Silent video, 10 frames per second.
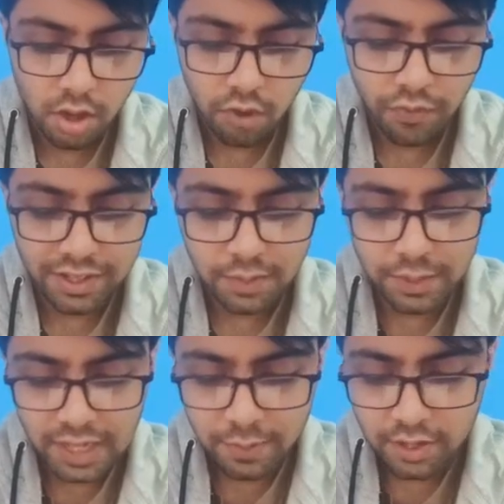of either
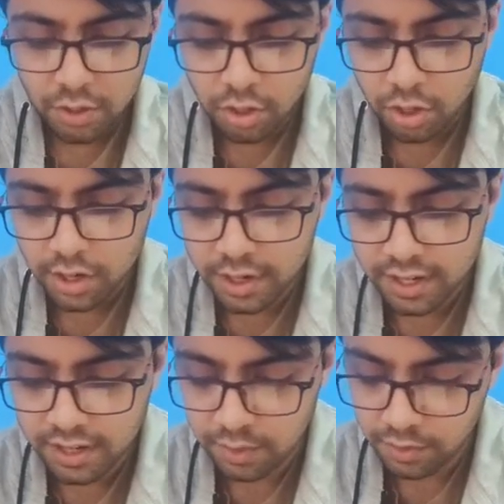betamethasone or it's a
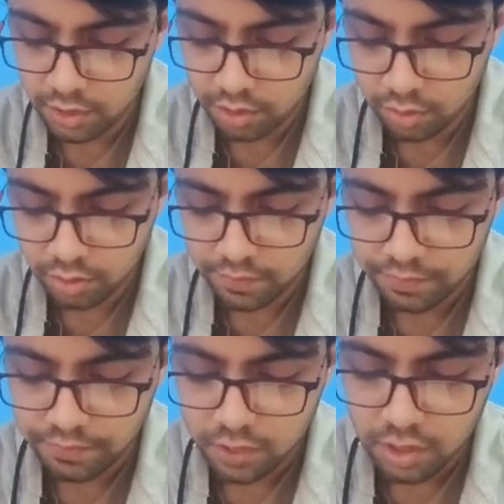dexamethasone.
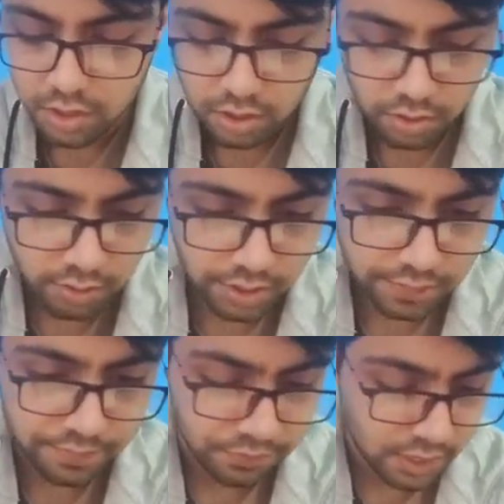So yeah,
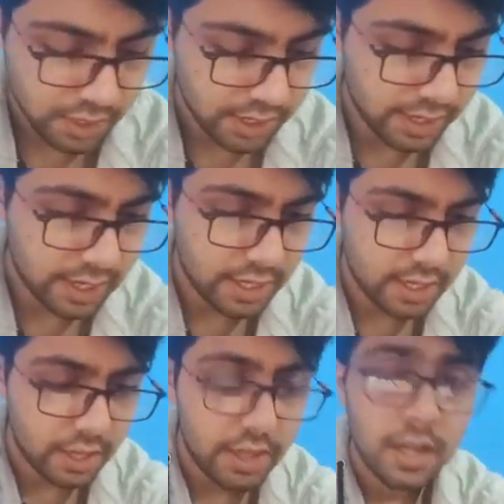
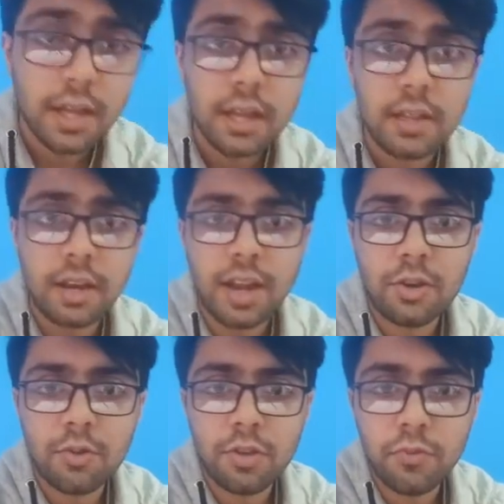next is the
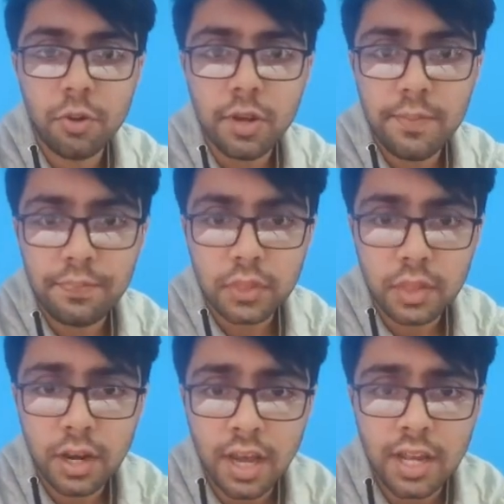last question for today.
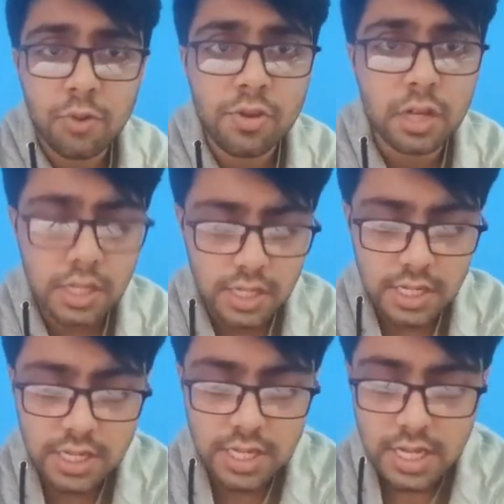The last question
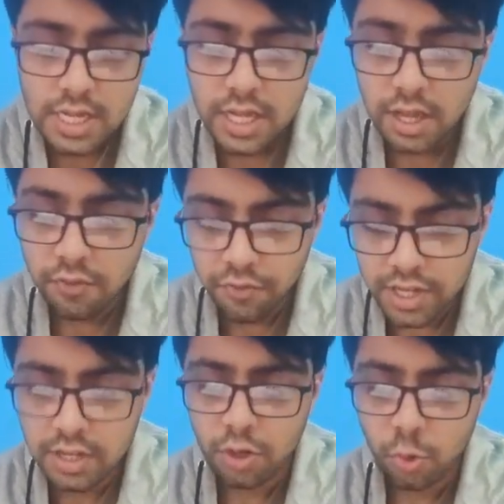is,
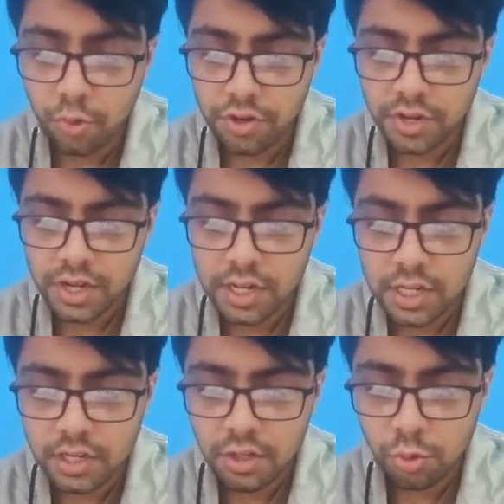which questionnaire
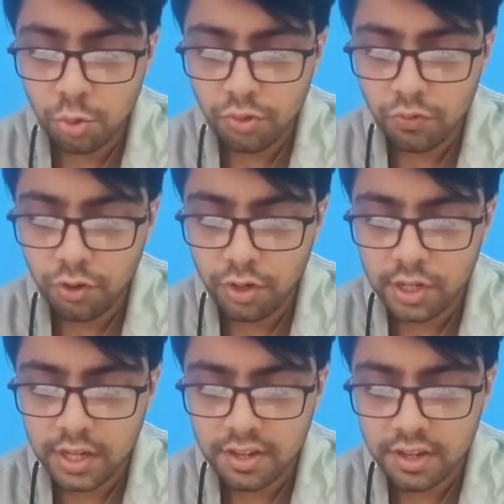is used for
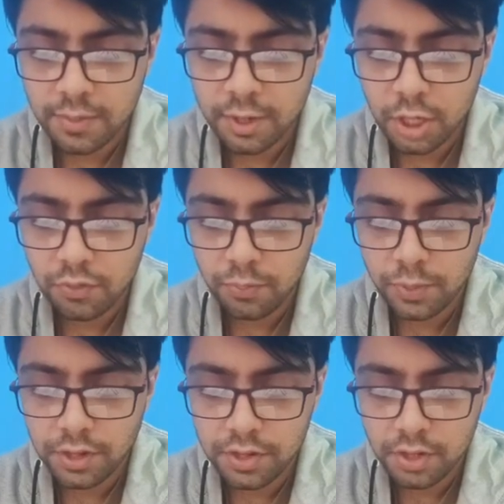the assessment of a
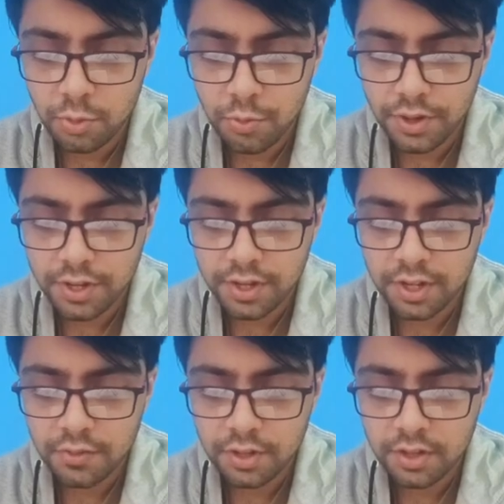patient who
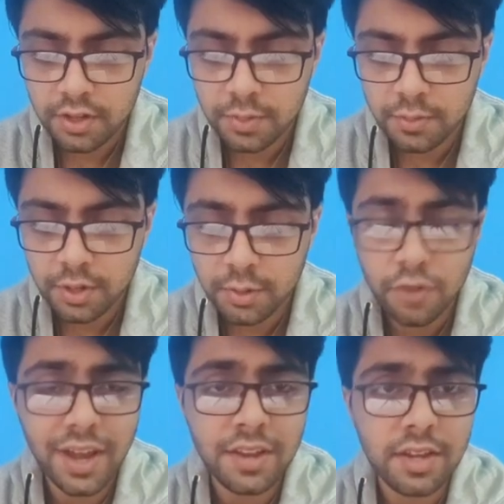presented with the symptoms
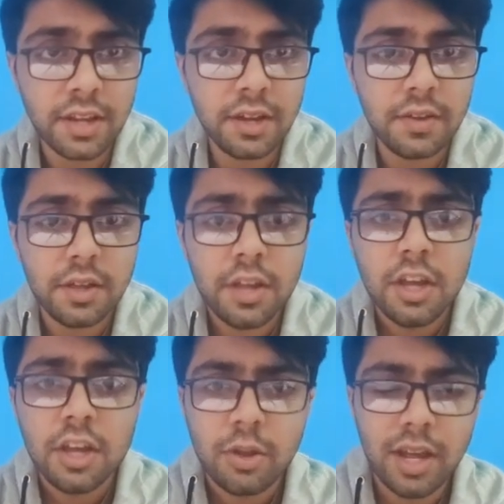of angina?
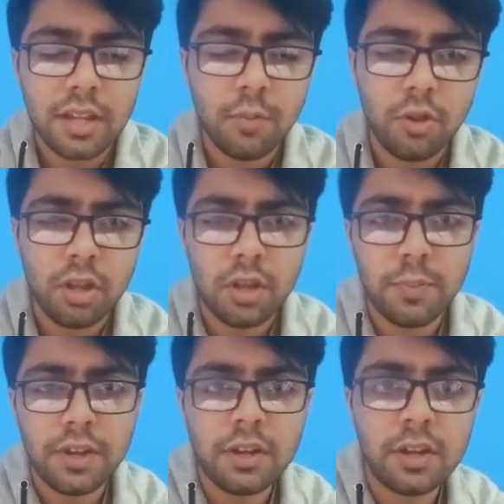So yeah, suppose a
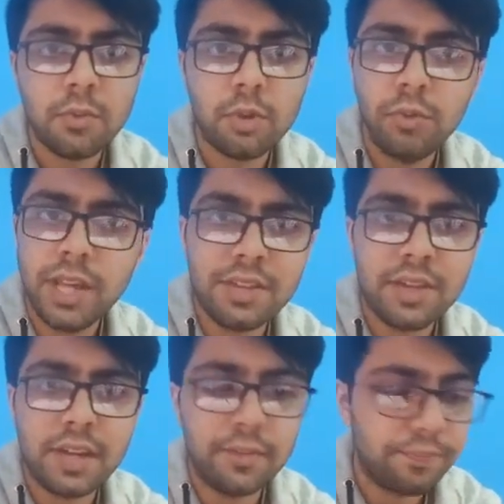patient comes to you with
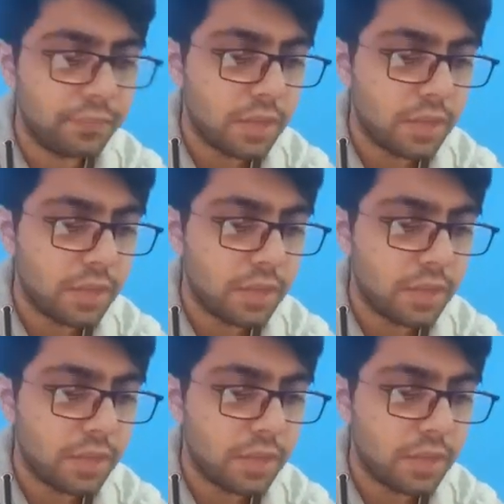angina.